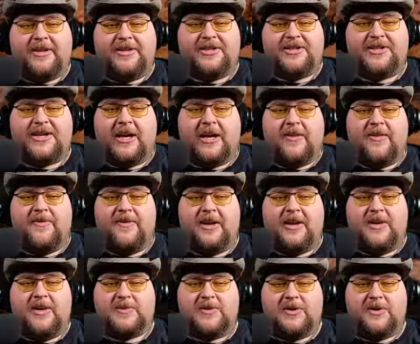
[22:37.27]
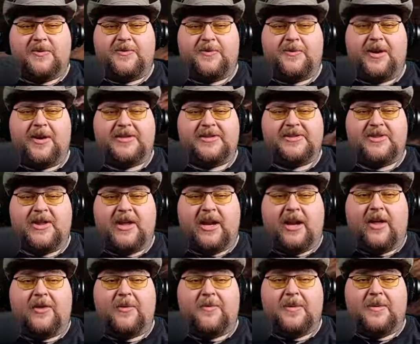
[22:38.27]
share the videos with your friends so
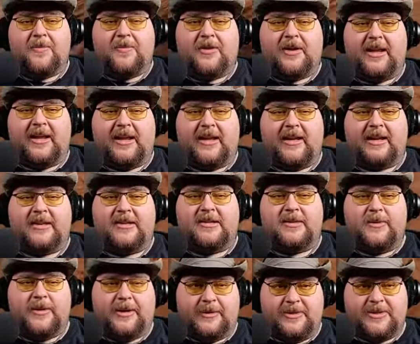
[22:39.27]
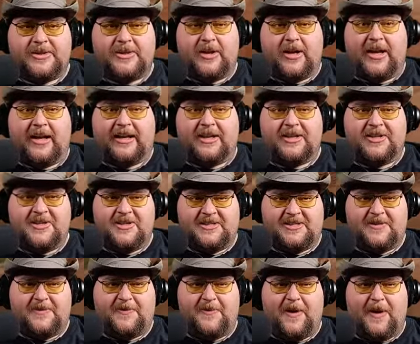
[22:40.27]
that other people can get into it, so that I can
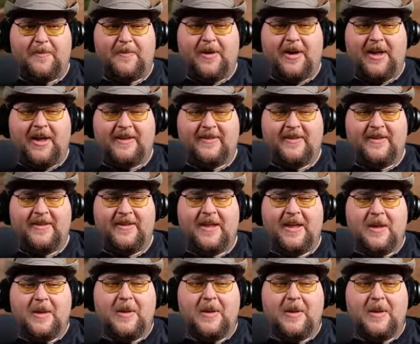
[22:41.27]
justify buying